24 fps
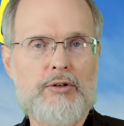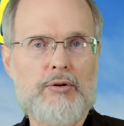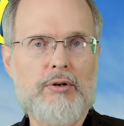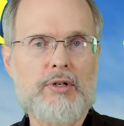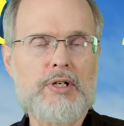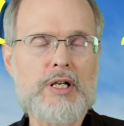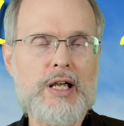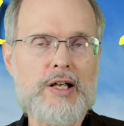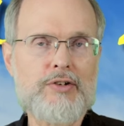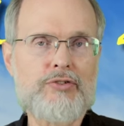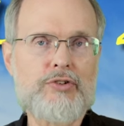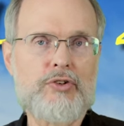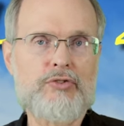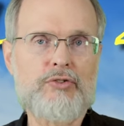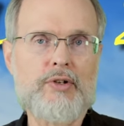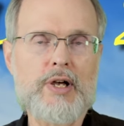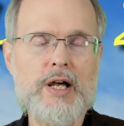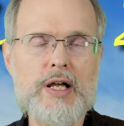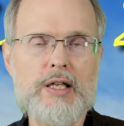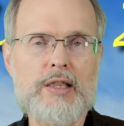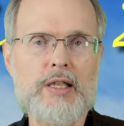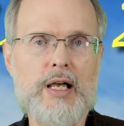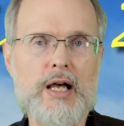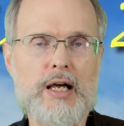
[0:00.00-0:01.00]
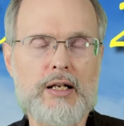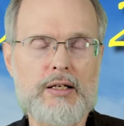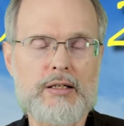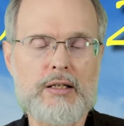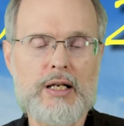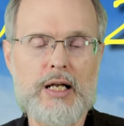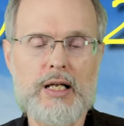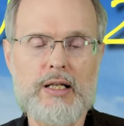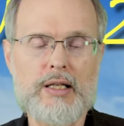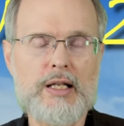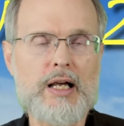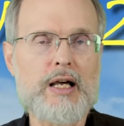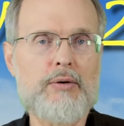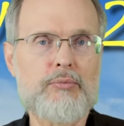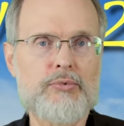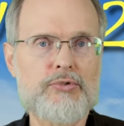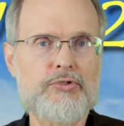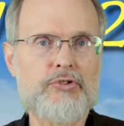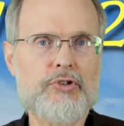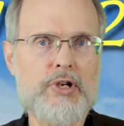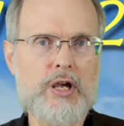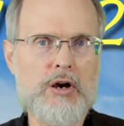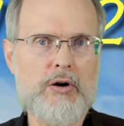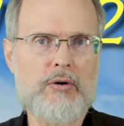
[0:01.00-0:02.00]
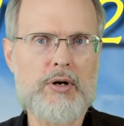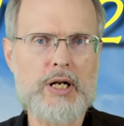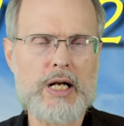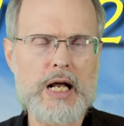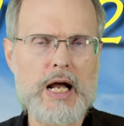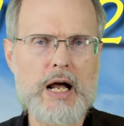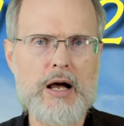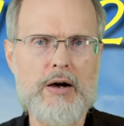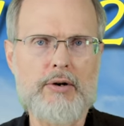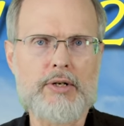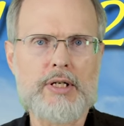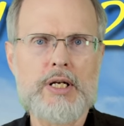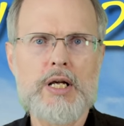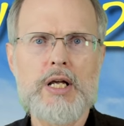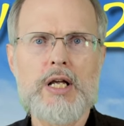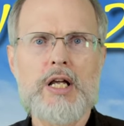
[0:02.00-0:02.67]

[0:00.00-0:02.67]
There are cases like that, and that was carried out.